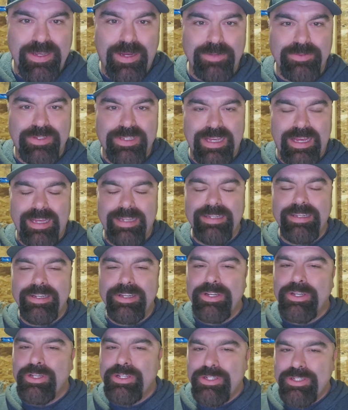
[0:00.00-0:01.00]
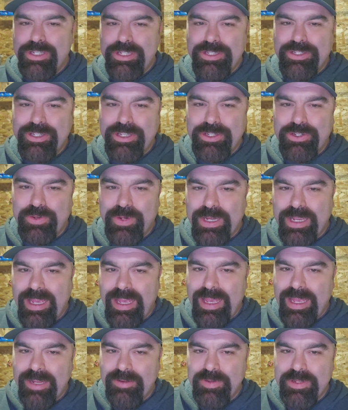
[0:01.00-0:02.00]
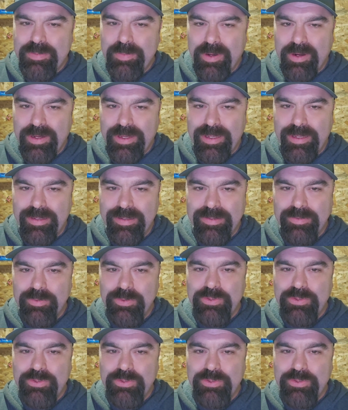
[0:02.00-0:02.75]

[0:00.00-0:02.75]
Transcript: outside, just to trigger Angry Sparky.